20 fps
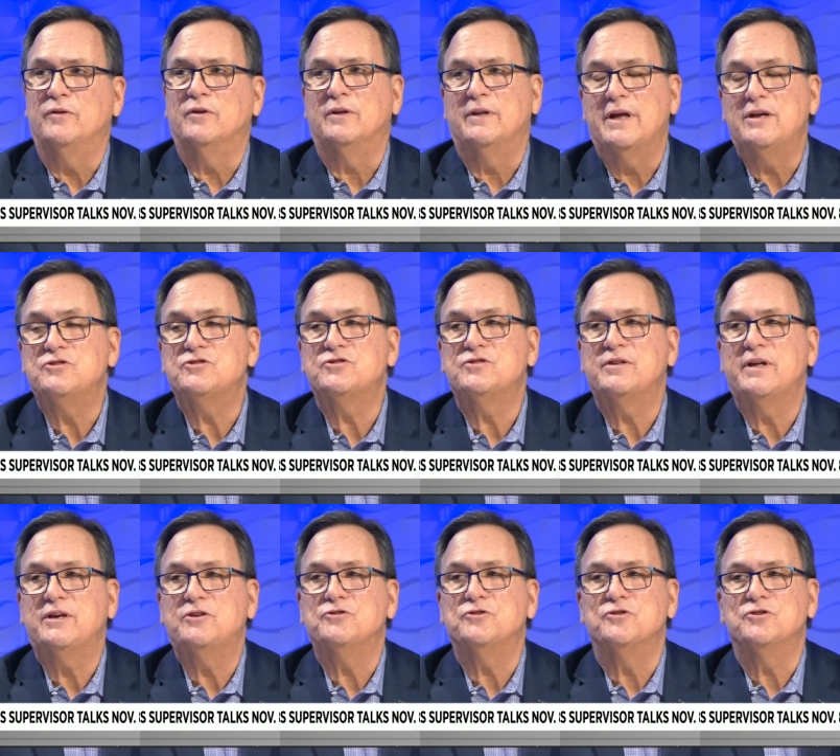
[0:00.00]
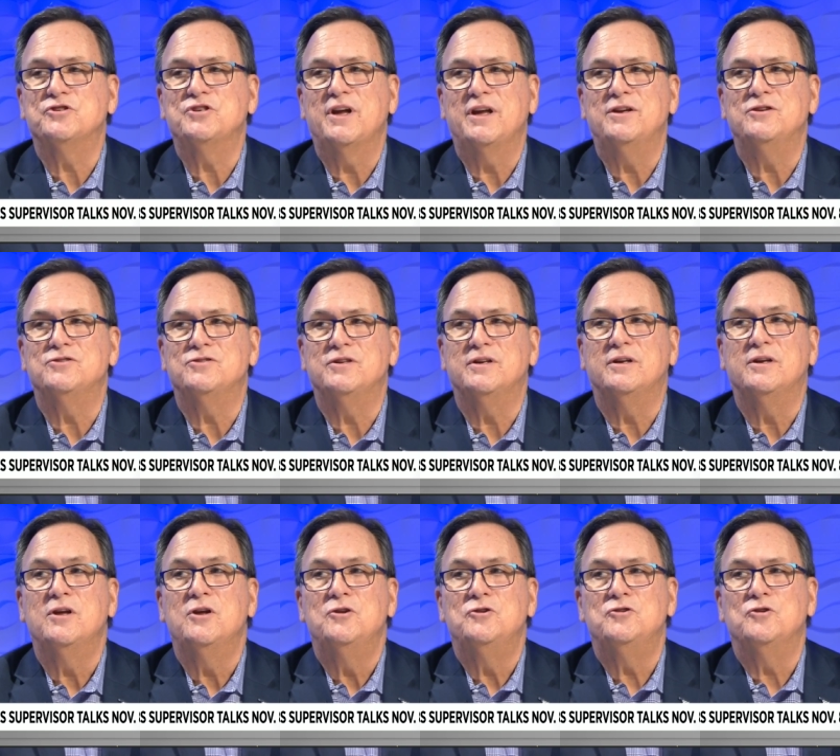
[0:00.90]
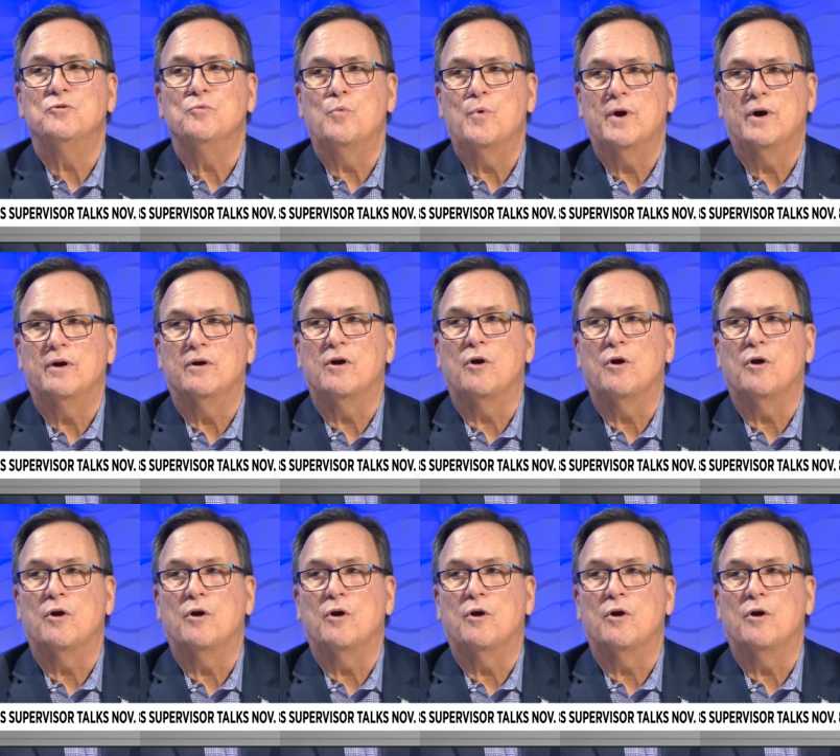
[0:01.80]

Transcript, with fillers: the legislature changed it to where